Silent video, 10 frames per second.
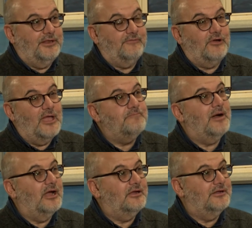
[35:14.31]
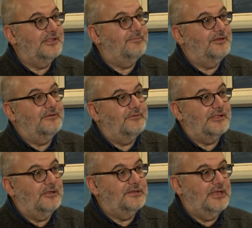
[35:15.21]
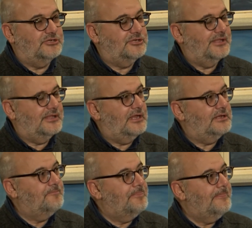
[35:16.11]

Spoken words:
they were empires, but there was not nation state.